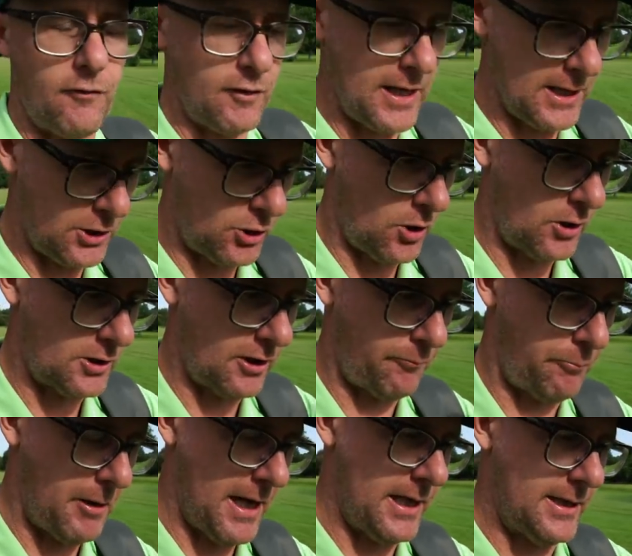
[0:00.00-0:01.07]
I've hit shots,
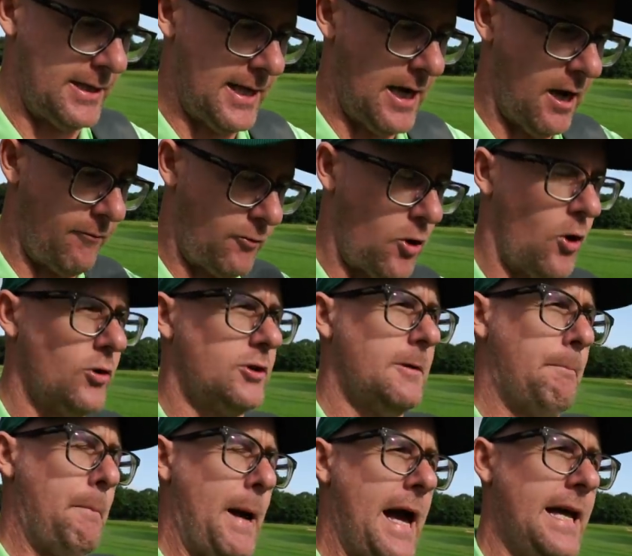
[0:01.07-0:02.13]
I've practiced it, I've got
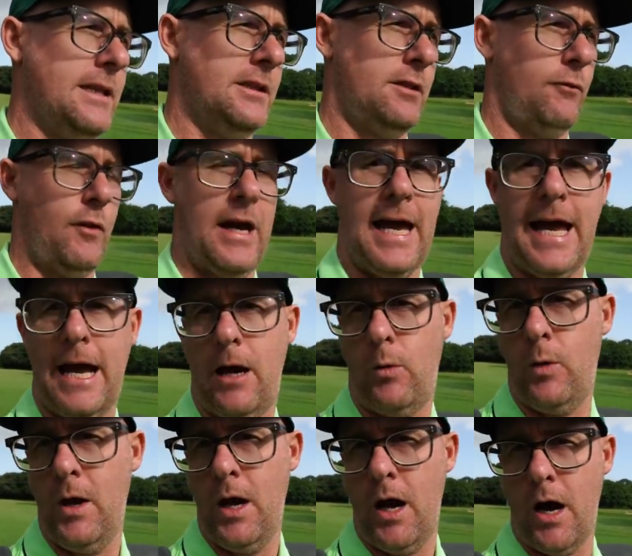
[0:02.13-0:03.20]
some patterns of
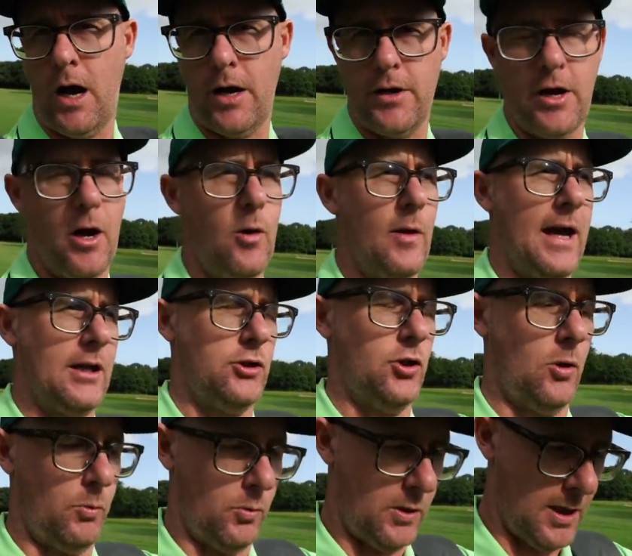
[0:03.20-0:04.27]
how I know that
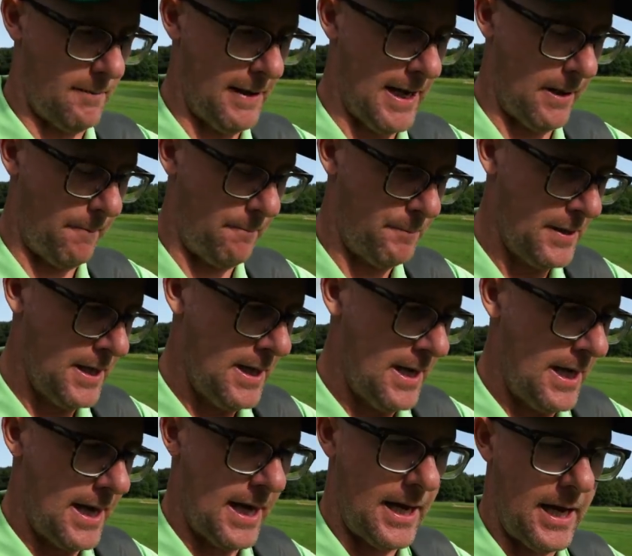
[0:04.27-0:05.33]
shot will come out.
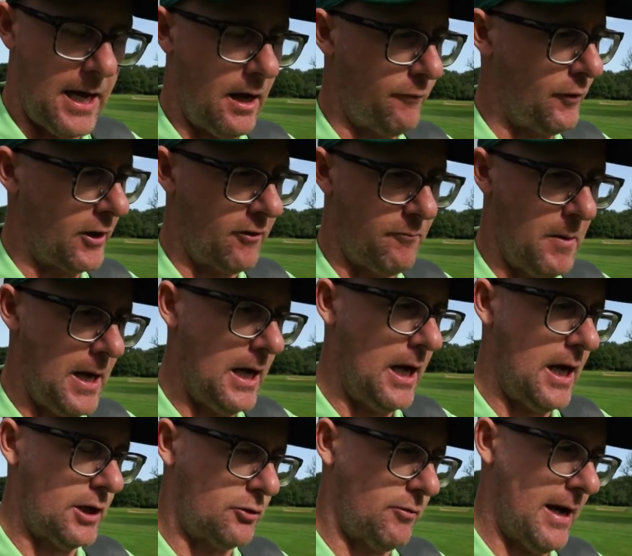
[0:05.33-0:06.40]
And then I think of my
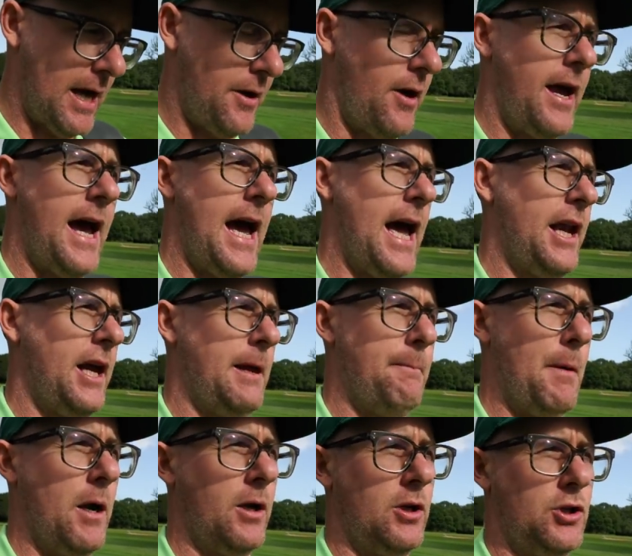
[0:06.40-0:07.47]
last round, I had a
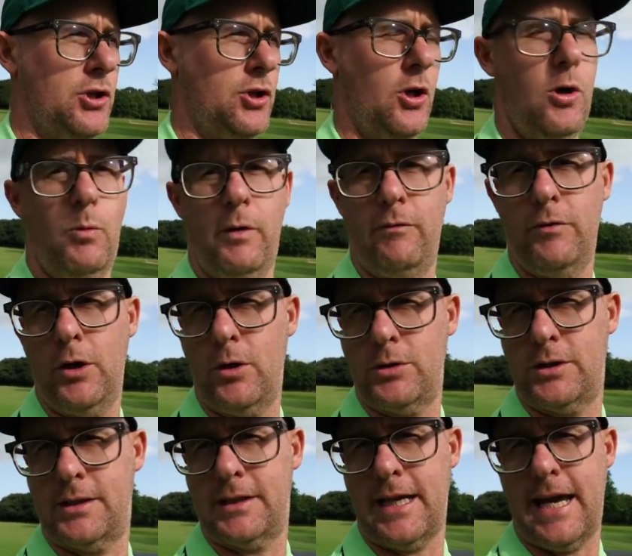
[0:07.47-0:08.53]
bunker shot with
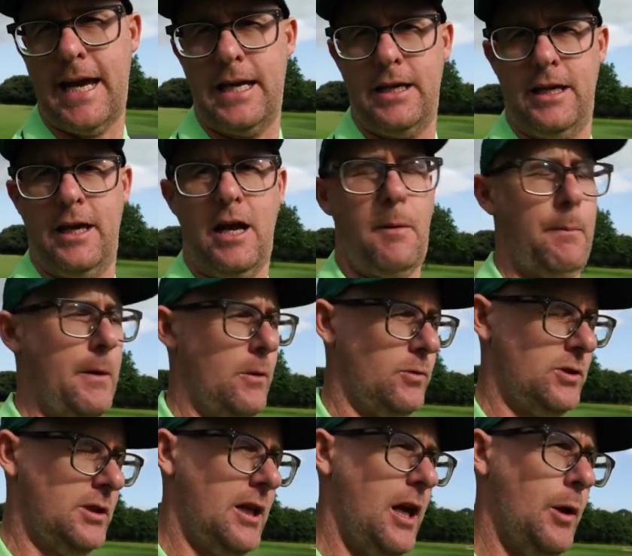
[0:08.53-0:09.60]
lots of sand in an uphill
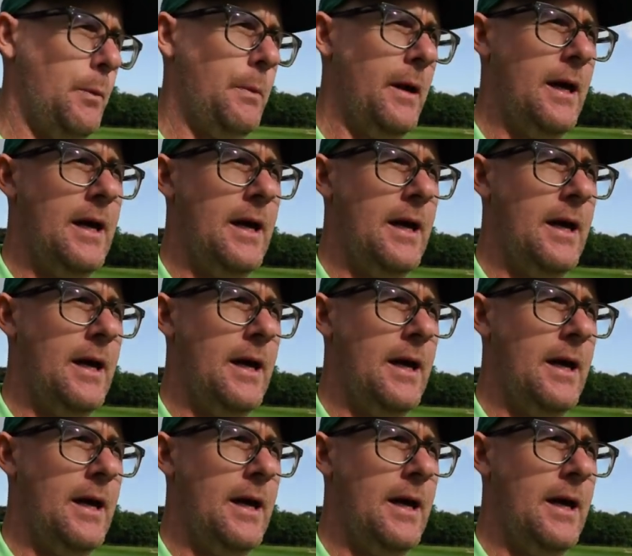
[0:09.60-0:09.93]
slope.